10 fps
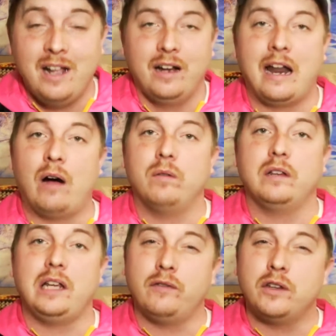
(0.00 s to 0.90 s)
Now,
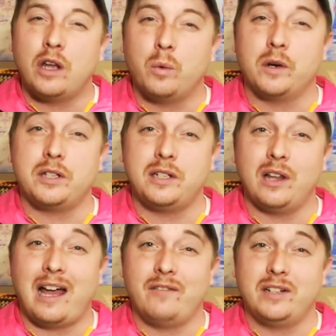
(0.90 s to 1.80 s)
even though we're
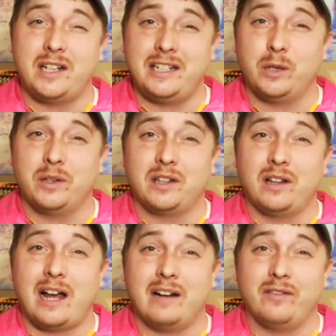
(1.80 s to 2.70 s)
still having to deal with a
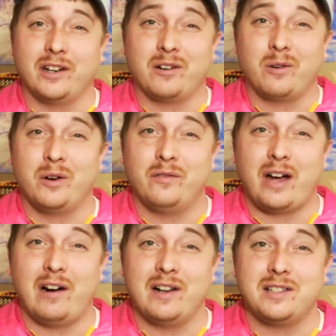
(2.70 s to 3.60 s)
lot of the
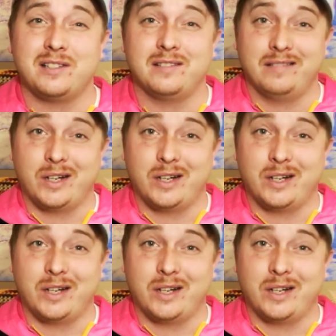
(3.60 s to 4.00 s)
coronavirus,